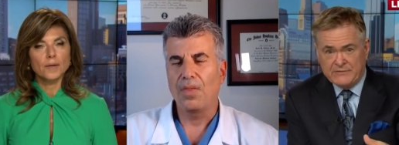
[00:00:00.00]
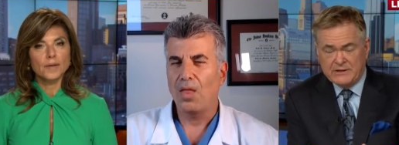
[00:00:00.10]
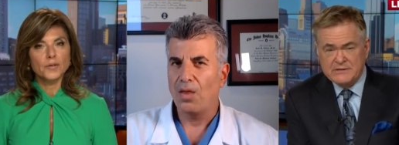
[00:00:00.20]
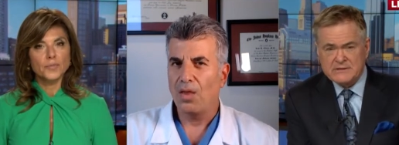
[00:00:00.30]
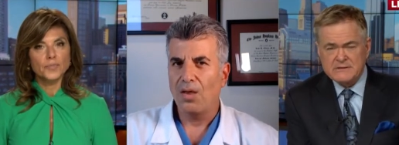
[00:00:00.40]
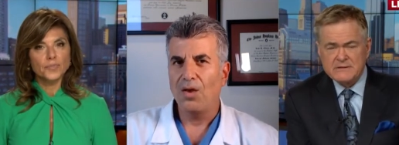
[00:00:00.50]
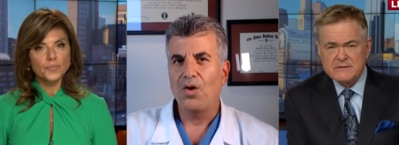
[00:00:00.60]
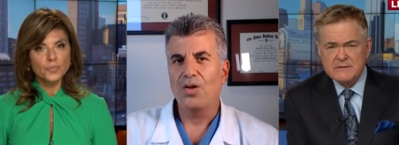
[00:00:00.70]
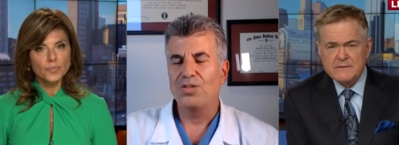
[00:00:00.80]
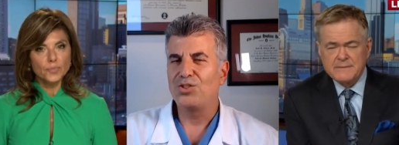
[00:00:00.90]
Speaker 1: evidence?
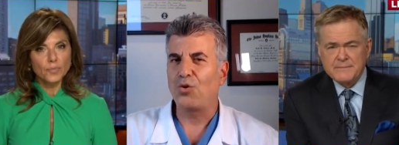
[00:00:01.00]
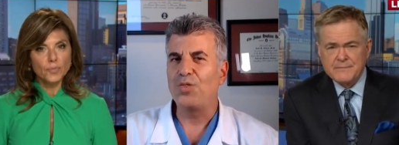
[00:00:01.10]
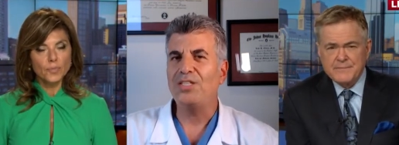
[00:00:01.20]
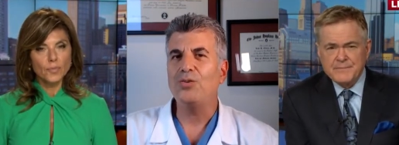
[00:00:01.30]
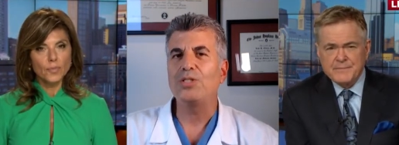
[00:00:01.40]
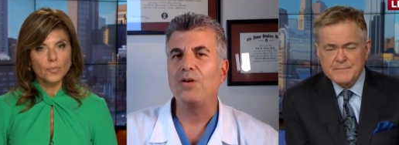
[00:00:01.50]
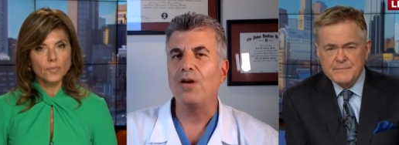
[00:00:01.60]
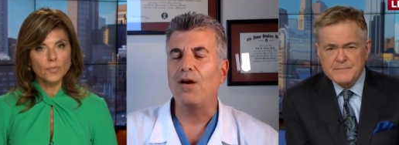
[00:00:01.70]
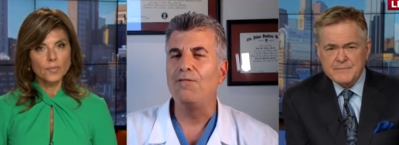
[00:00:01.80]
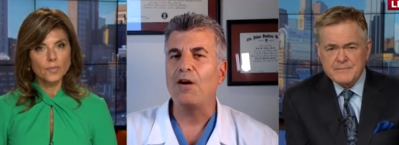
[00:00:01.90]
Speaker 2: So this was a,
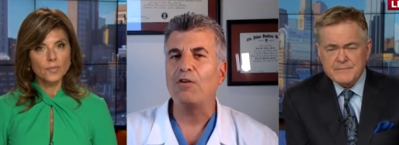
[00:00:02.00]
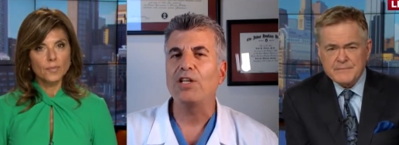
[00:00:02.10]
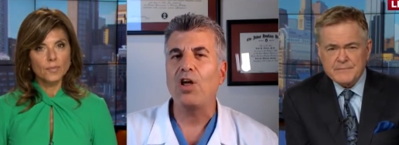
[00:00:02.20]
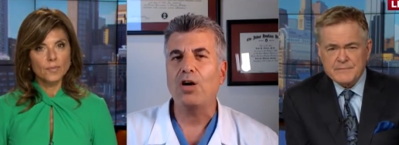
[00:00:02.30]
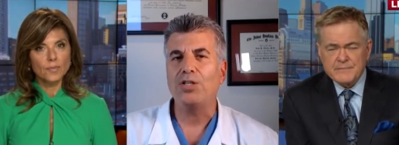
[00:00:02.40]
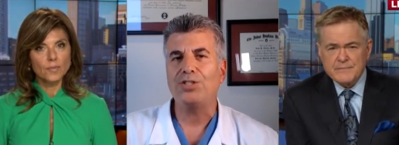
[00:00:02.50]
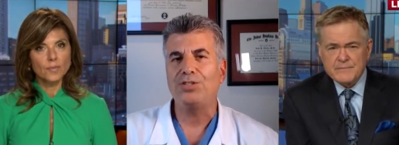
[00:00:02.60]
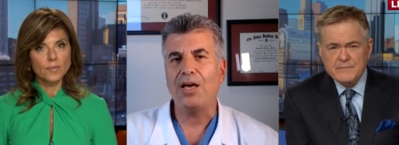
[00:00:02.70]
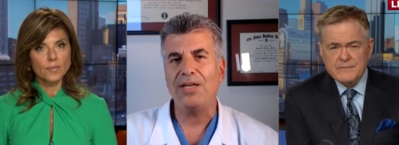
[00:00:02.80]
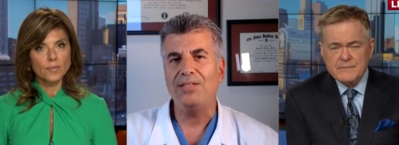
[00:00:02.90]
a very large
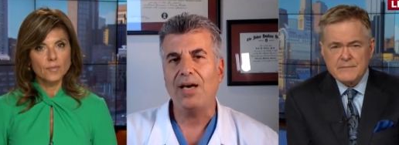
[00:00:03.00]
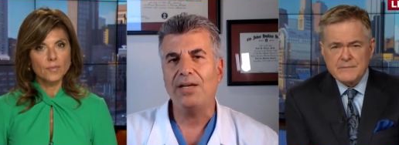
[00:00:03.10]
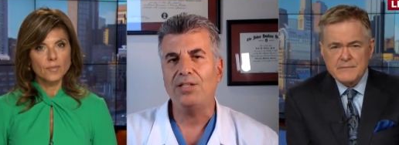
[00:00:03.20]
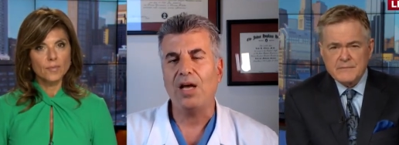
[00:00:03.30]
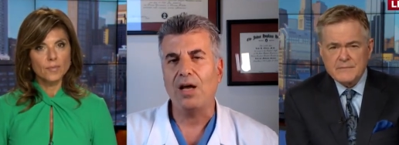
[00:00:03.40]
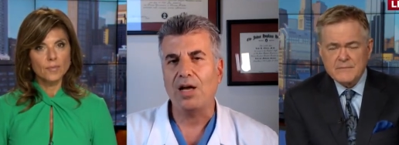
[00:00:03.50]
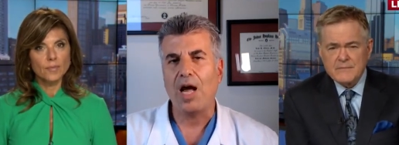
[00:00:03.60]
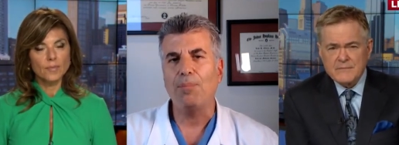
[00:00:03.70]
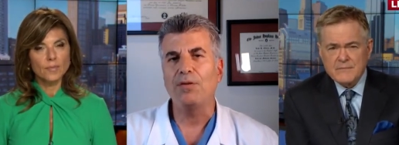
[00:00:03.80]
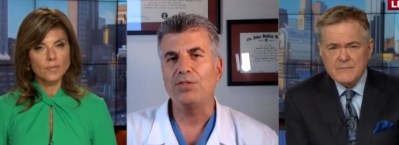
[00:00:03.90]
study done in a, a
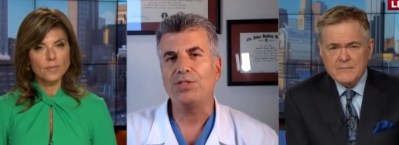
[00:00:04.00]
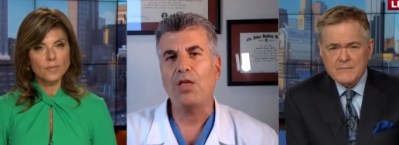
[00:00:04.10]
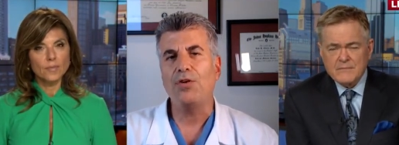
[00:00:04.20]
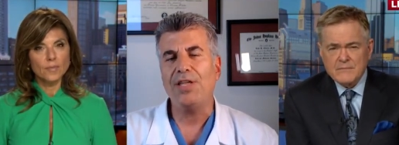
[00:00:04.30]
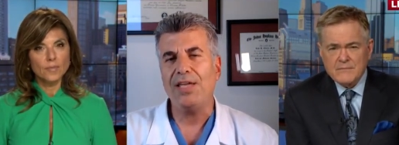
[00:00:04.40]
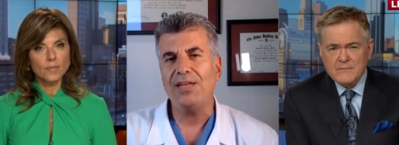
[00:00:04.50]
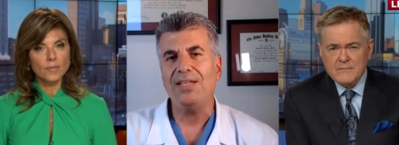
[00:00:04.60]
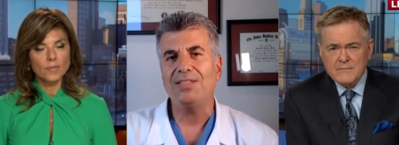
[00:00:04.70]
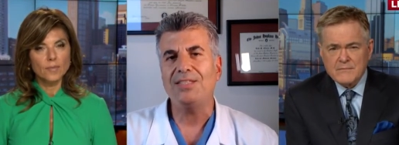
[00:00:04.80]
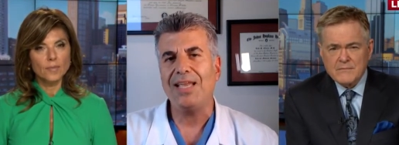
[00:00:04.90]
couple of southern
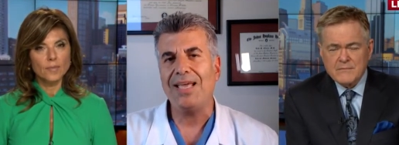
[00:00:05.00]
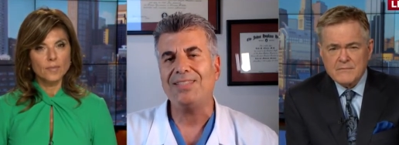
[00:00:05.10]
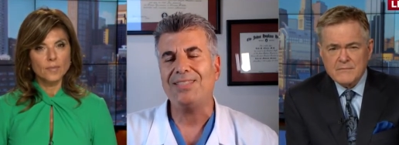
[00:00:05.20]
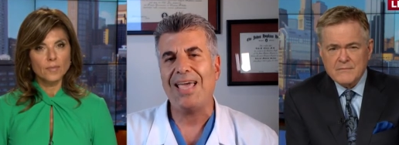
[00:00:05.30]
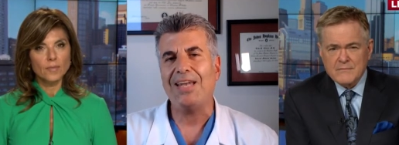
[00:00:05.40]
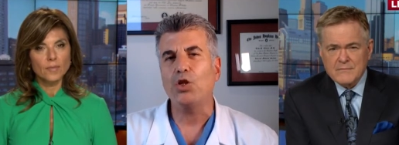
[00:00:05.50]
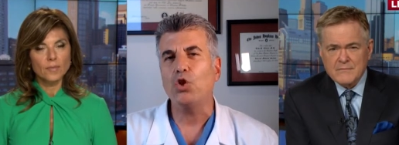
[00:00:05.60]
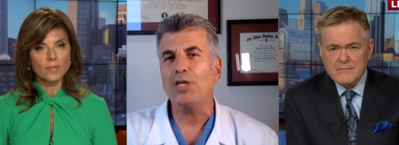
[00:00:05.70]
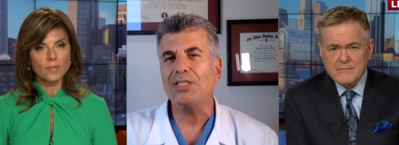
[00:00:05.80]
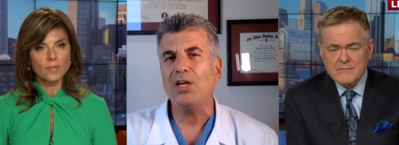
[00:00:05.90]
Indian states, and it
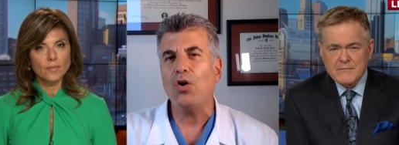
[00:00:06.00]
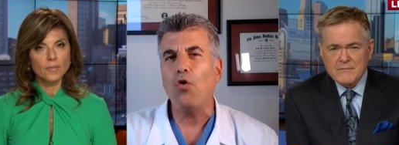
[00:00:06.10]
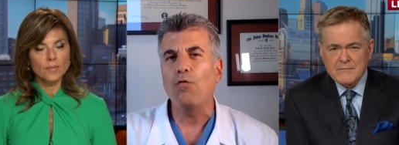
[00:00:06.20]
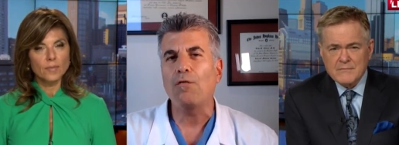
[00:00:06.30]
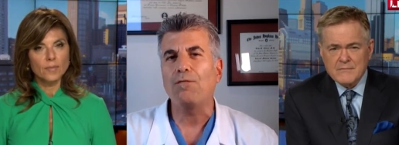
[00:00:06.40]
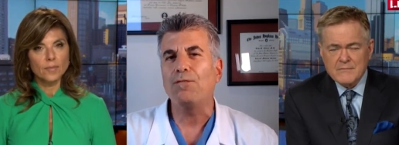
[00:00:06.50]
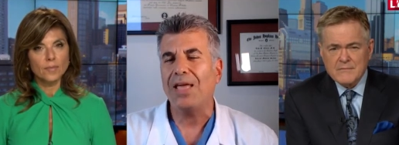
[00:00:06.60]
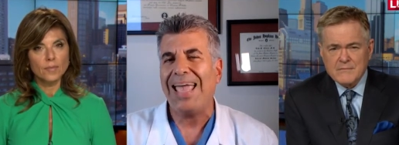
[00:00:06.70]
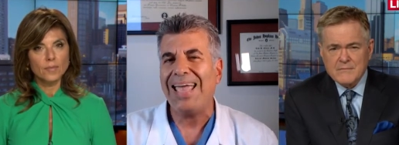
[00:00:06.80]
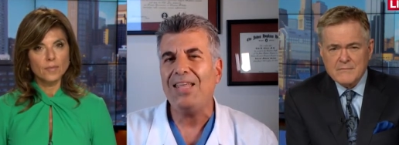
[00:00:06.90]
looked at over
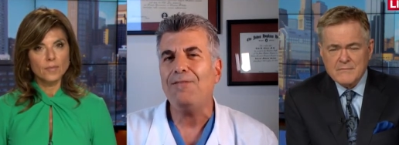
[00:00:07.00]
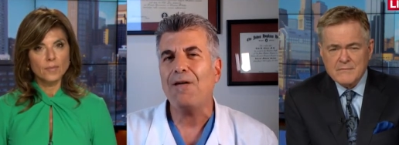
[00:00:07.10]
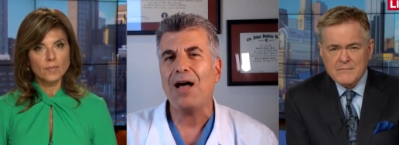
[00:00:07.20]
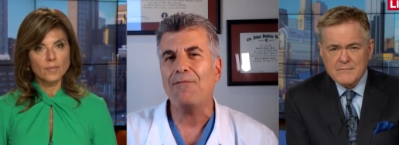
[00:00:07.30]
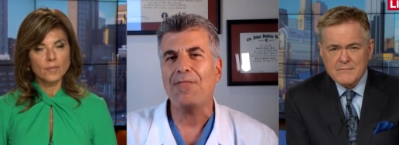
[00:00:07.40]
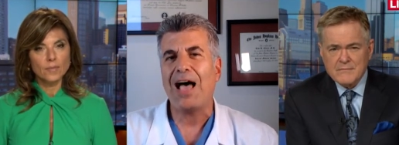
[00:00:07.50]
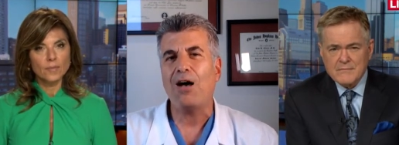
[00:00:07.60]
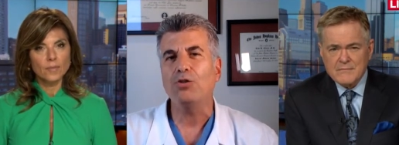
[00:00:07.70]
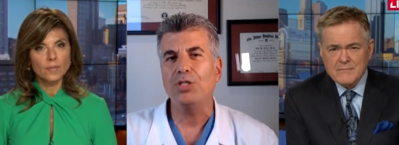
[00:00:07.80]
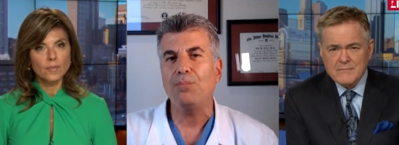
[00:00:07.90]

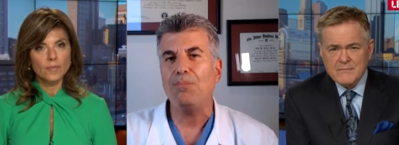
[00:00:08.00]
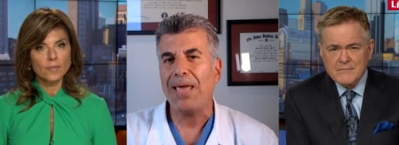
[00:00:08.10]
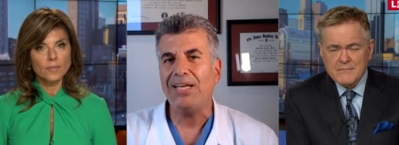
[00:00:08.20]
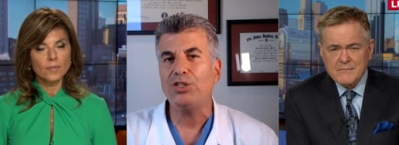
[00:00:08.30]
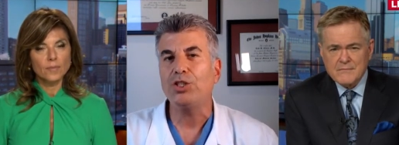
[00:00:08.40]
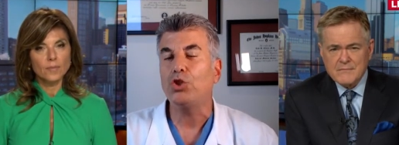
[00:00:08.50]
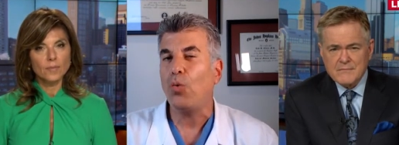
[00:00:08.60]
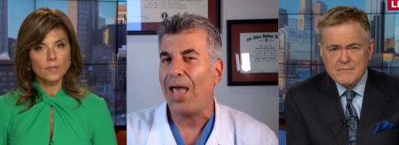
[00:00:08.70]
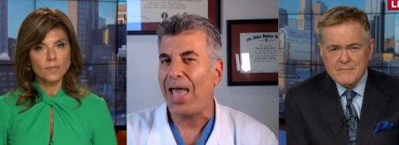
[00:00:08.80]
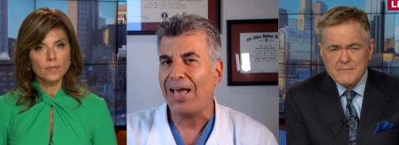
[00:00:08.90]
85,000 patients
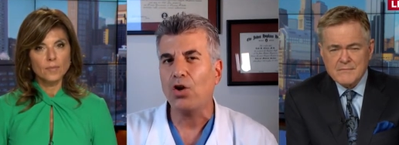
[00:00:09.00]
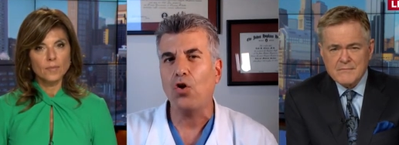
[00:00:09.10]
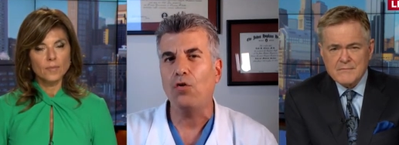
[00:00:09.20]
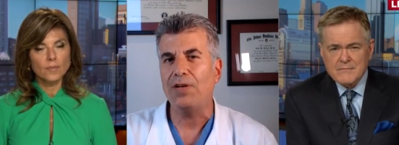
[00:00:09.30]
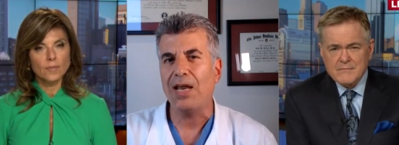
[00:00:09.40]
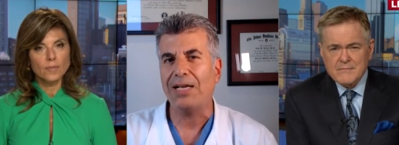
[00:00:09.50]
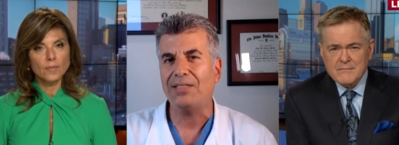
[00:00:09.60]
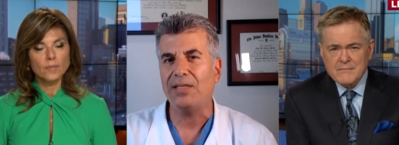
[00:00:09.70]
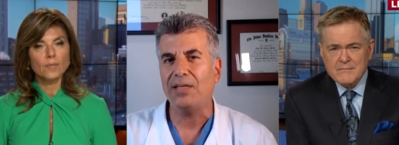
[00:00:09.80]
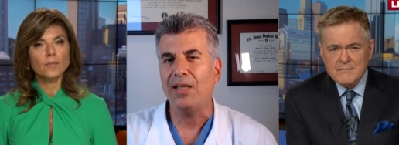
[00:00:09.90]
who had COVID
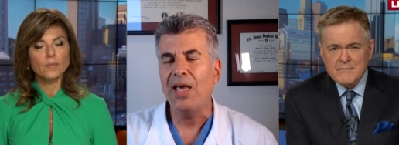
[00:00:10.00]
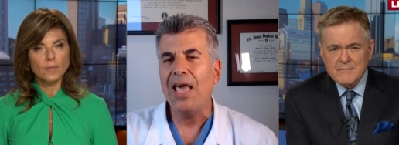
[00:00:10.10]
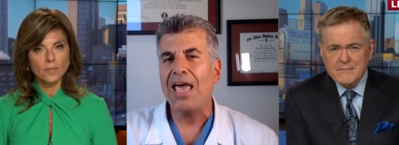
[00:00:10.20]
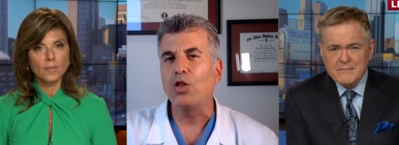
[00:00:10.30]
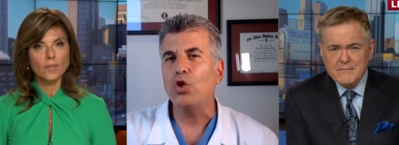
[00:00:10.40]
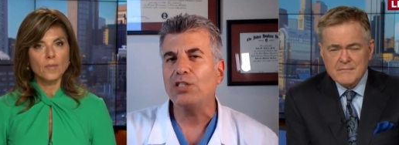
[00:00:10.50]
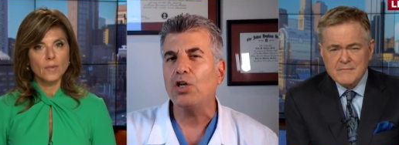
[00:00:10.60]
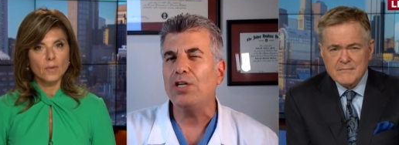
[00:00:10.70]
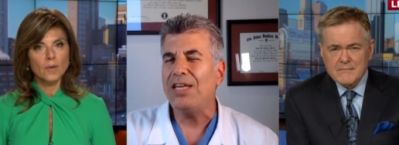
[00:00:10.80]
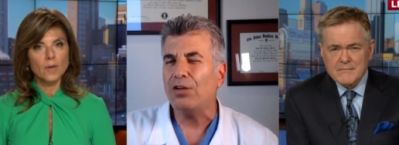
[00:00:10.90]
19 and looked
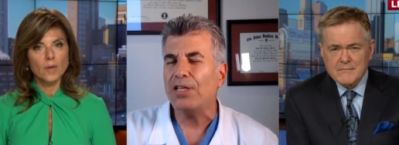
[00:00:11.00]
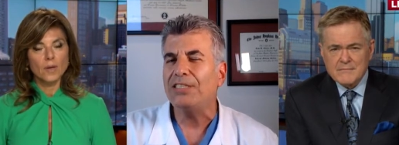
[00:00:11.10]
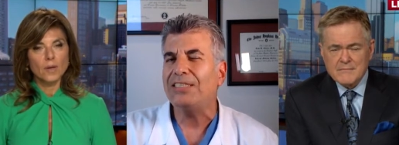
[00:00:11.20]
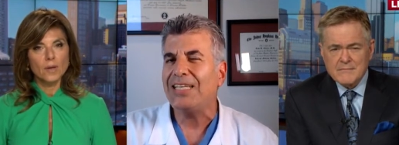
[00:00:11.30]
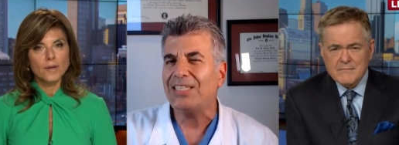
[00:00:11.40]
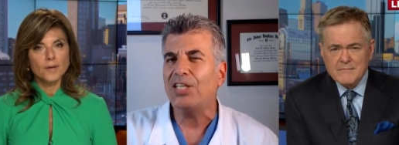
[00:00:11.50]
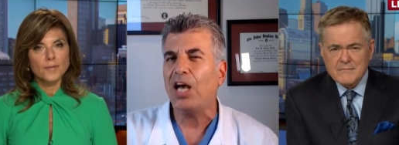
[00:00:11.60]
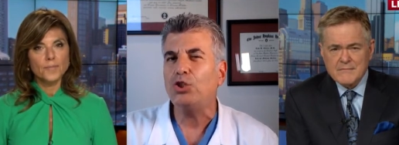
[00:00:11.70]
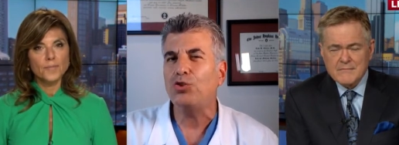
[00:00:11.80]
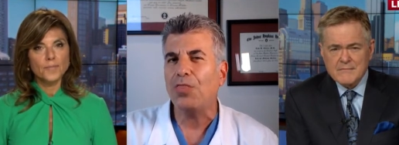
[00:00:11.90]
at nearly
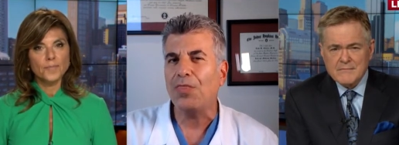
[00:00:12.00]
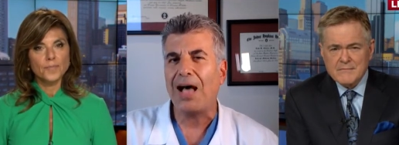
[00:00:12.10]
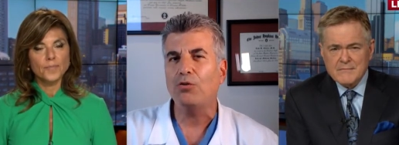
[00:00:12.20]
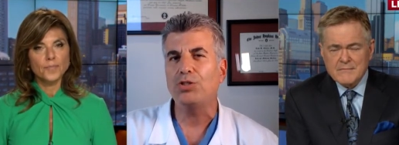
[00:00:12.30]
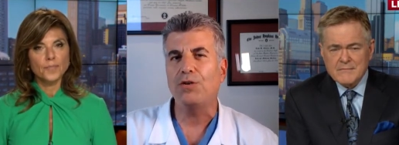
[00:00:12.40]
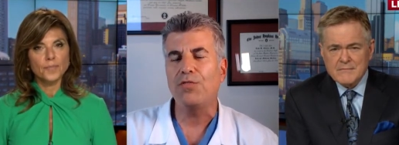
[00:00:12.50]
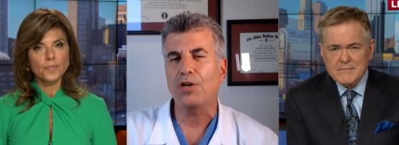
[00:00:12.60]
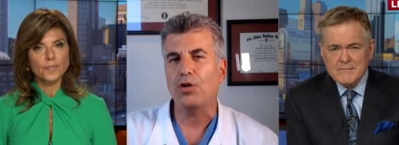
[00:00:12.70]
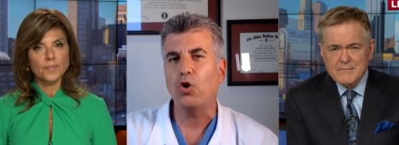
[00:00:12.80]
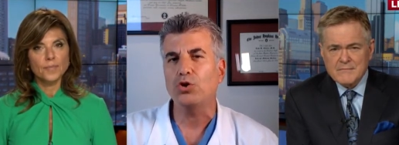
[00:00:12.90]
600,000 of
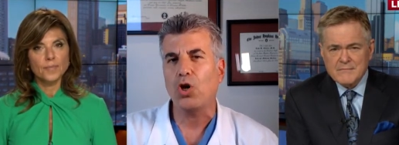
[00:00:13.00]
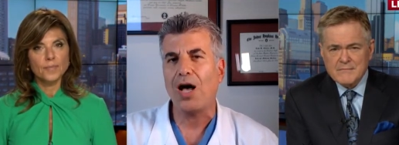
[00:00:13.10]
their close